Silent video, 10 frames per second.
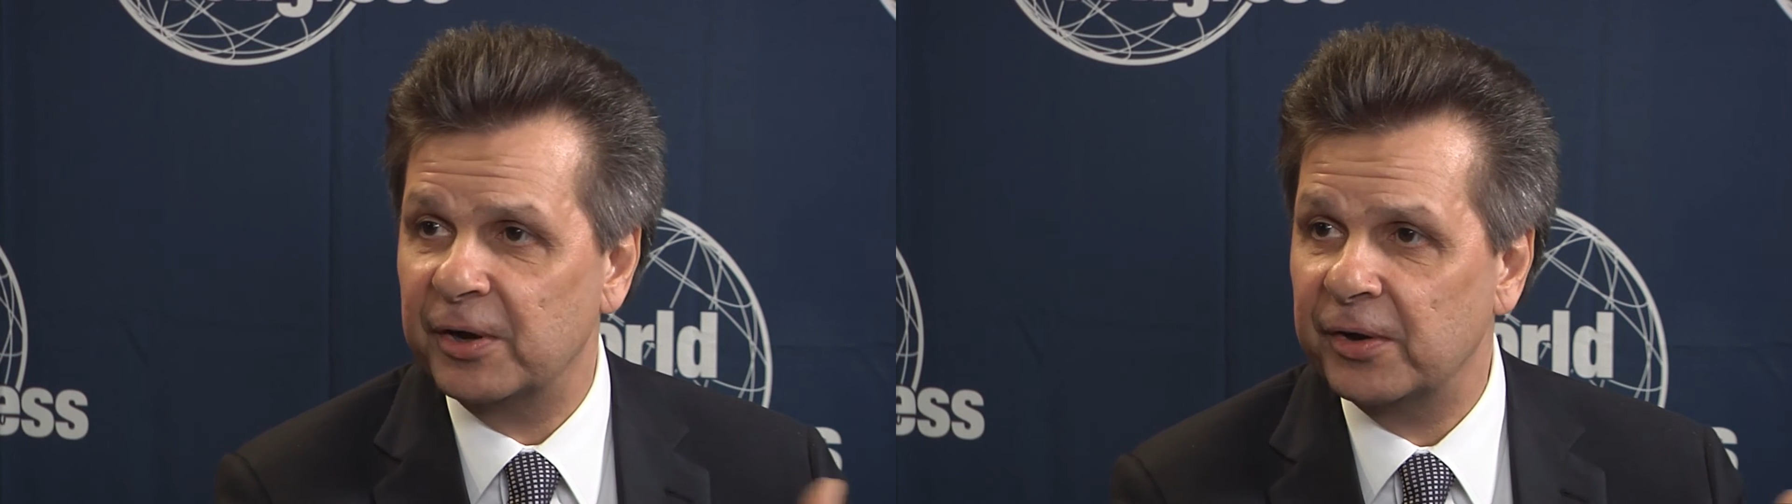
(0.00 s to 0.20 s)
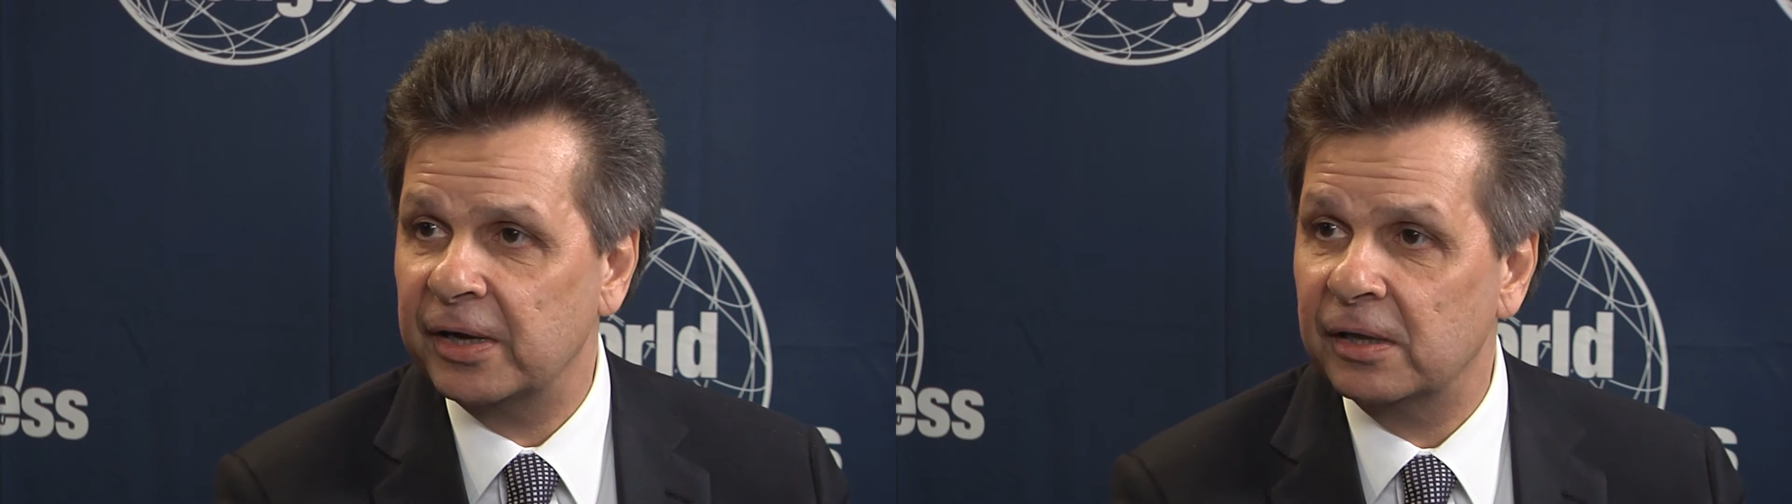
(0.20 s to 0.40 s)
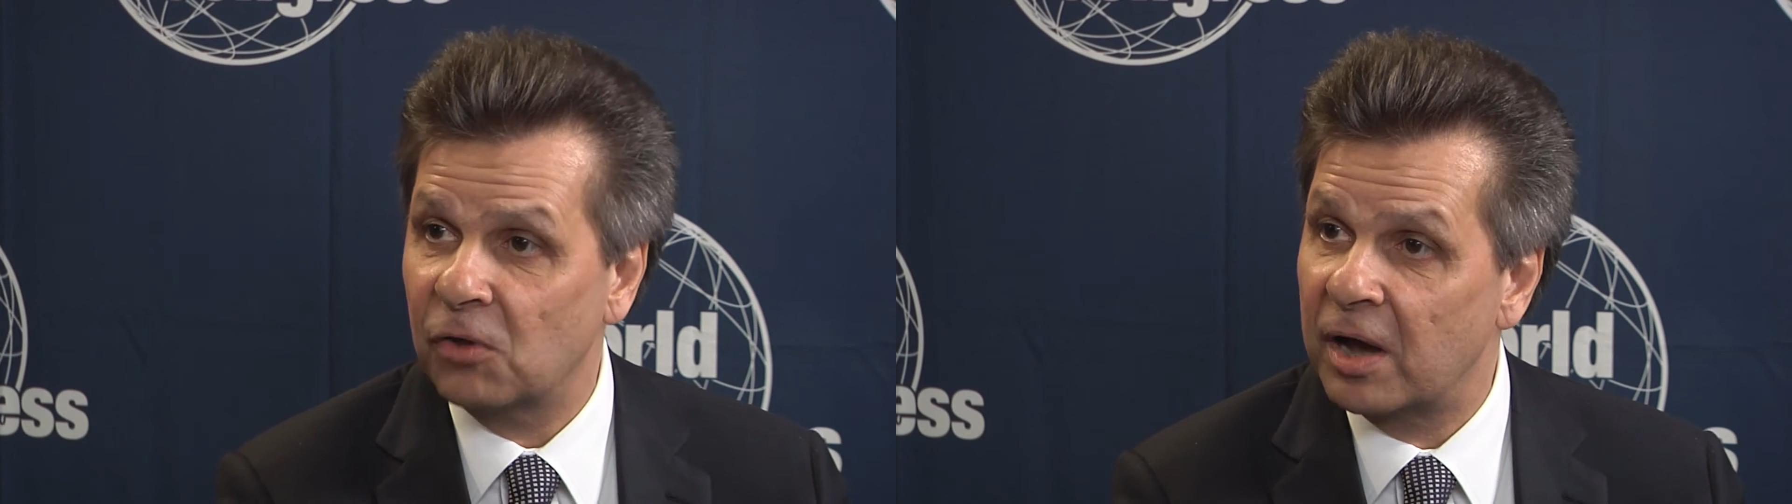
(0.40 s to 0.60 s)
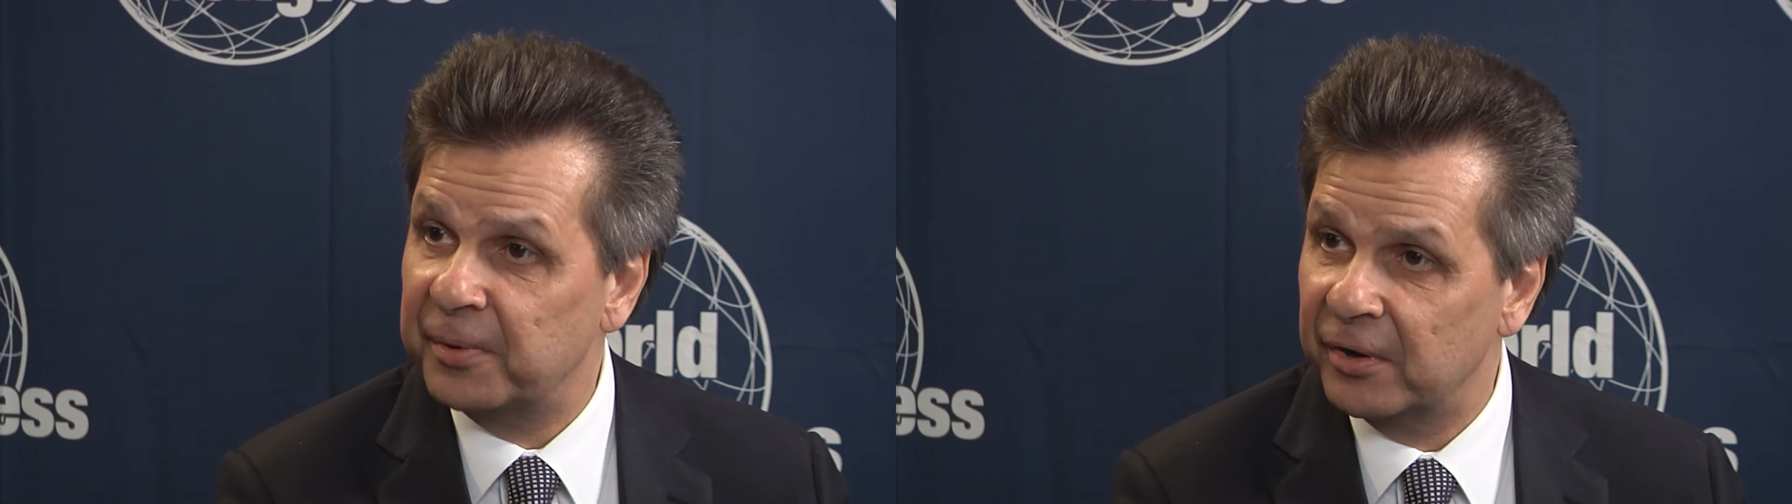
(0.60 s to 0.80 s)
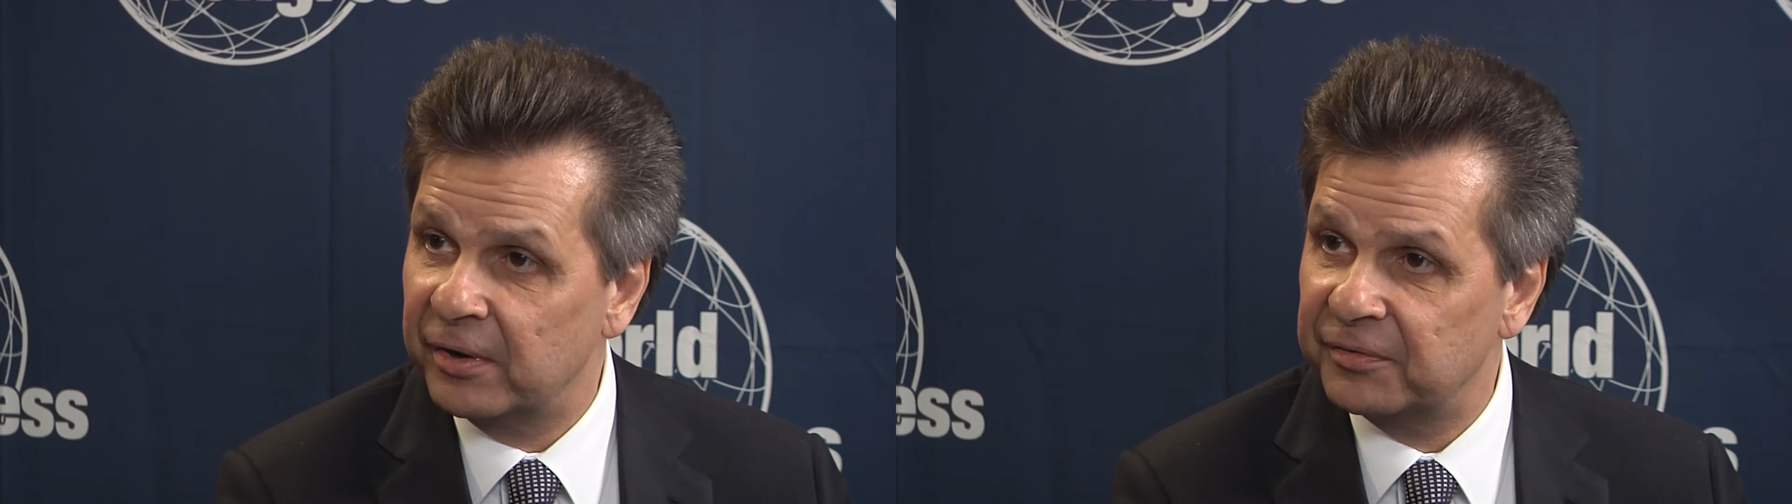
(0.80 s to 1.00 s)
very long
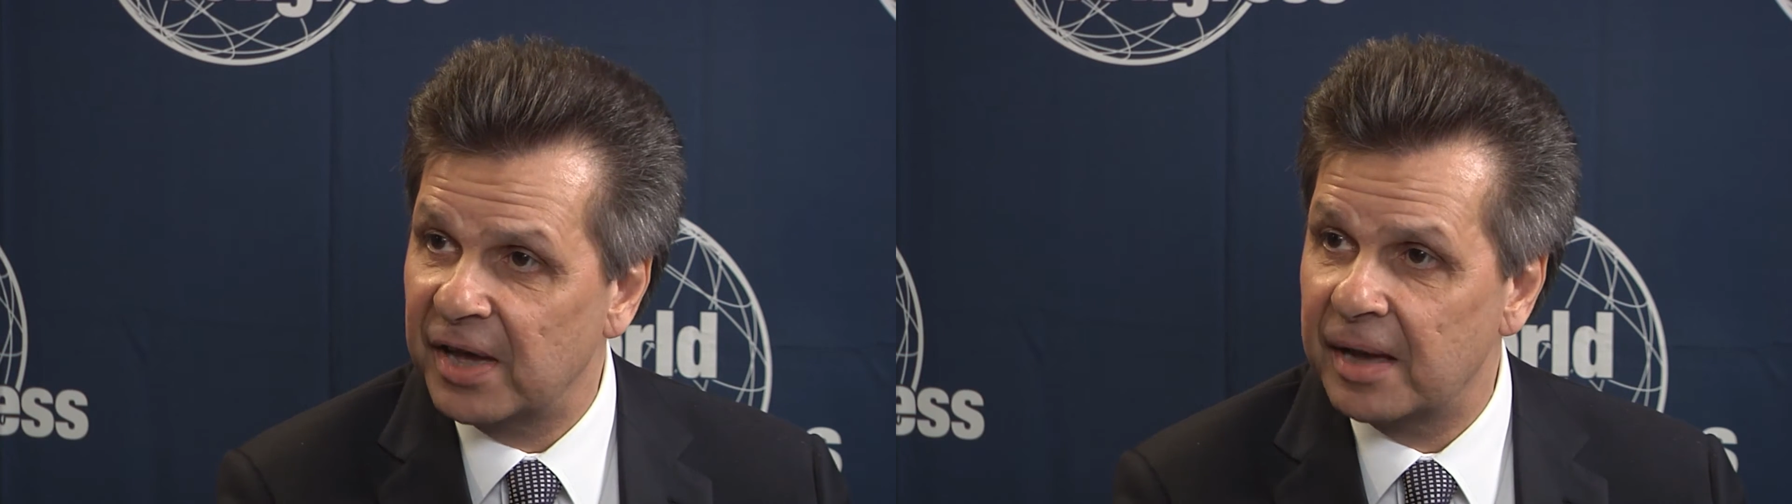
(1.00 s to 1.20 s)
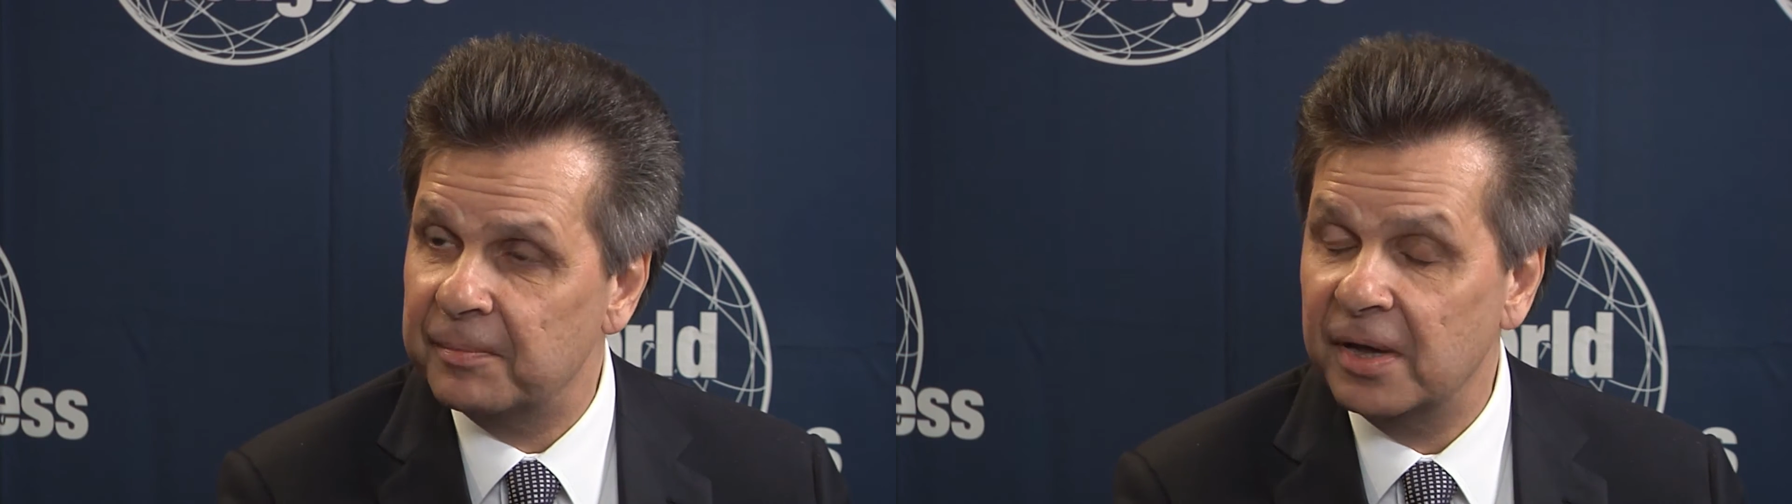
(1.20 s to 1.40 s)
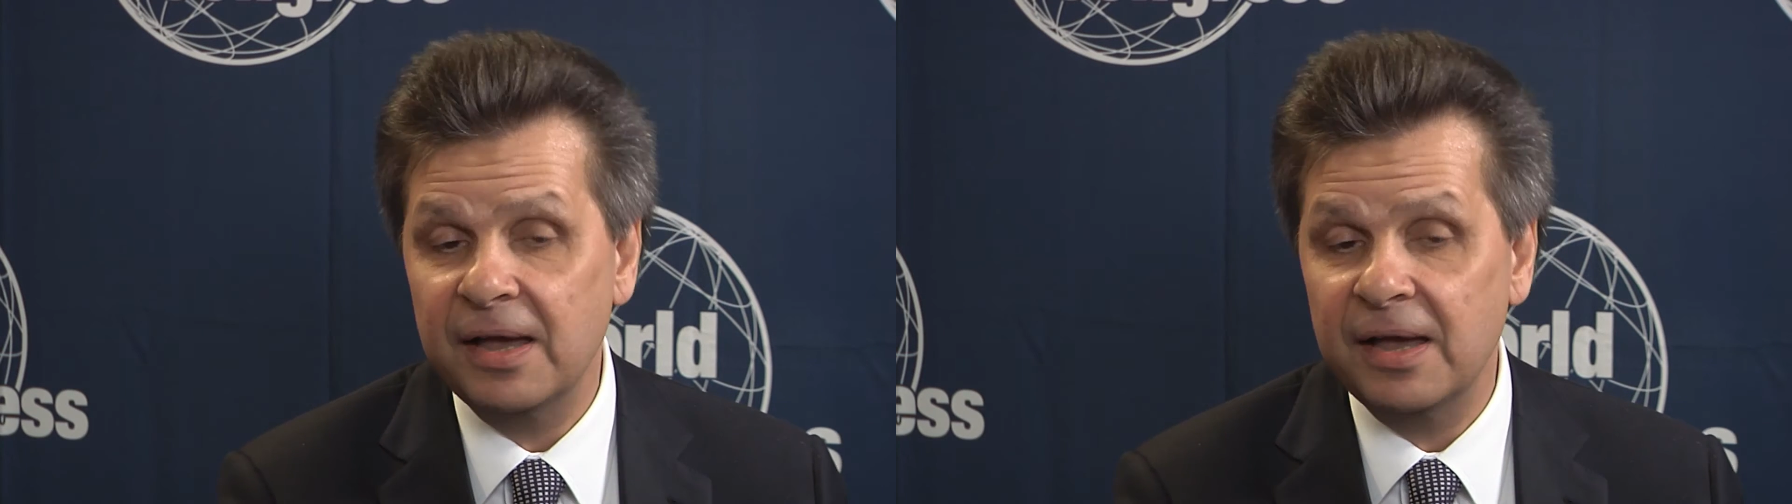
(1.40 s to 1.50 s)
period of time.